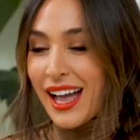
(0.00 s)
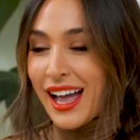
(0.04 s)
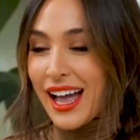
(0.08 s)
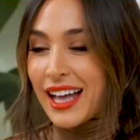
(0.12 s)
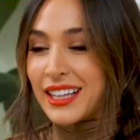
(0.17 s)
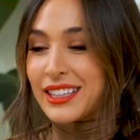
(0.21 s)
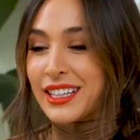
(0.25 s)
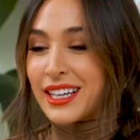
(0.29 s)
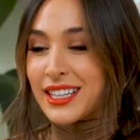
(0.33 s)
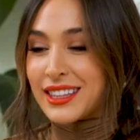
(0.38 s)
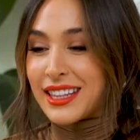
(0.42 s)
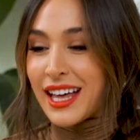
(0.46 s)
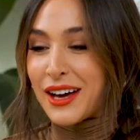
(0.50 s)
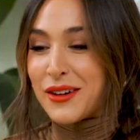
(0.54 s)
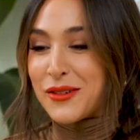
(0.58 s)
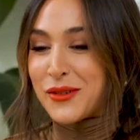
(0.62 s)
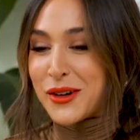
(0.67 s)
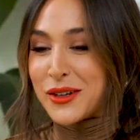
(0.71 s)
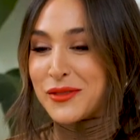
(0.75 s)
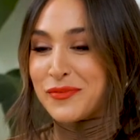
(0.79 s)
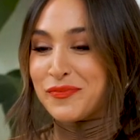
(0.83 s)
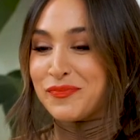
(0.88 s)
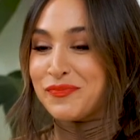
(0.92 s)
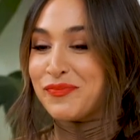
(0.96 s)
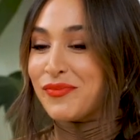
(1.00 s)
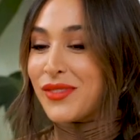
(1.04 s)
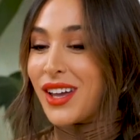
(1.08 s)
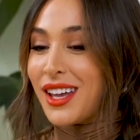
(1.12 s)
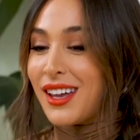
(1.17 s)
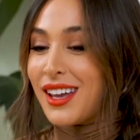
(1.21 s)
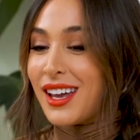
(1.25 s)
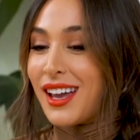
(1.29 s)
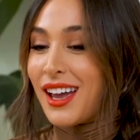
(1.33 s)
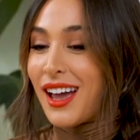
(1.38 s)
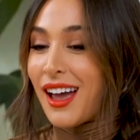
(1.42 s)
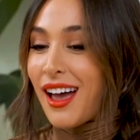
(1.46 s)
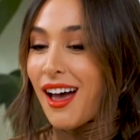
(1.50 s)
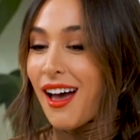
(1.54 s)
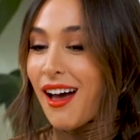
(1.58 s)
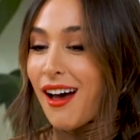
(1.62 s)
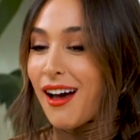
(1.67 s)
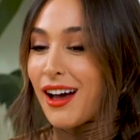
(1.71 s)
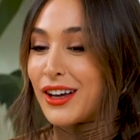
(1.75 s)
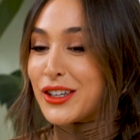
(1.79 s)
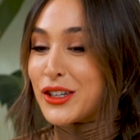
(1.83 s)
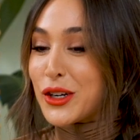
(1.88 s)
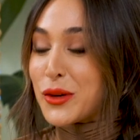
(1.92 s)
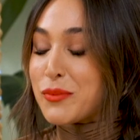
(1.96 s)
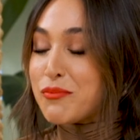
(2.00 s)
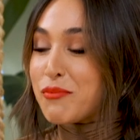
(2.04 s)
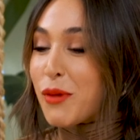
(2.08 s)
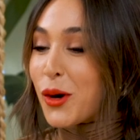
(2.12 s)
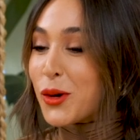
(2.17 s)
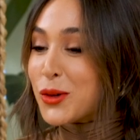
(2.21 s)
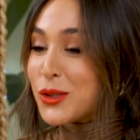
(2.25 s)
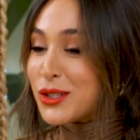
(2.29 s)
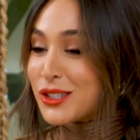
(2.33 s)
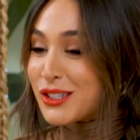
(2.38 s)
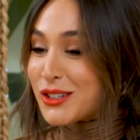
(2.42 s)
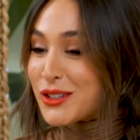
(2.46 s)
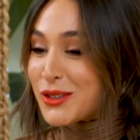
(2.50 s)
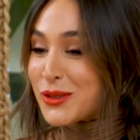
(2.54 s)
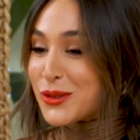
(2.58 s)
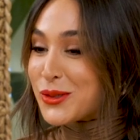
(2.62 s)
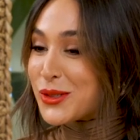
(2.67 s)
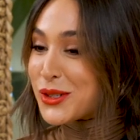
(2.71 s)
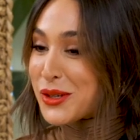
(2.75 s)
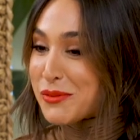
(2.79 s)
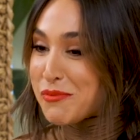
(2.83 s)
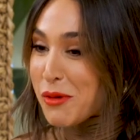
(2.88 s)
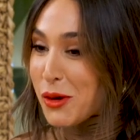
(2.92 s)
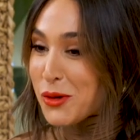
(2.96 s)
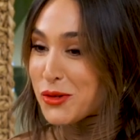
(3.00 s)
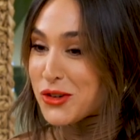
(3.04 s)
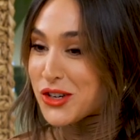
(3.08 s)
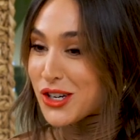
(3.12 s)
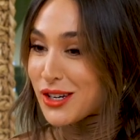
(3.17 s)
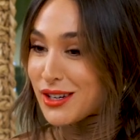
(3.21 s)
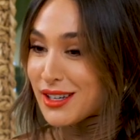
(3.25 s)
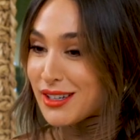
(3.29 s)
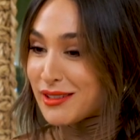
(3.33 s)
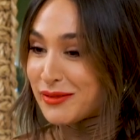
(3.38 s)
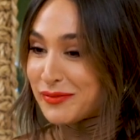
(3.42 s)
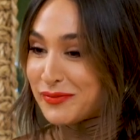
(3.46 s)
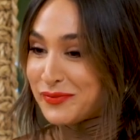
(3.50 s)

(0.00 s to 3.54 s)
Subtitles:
I like that one. Your most used emoji.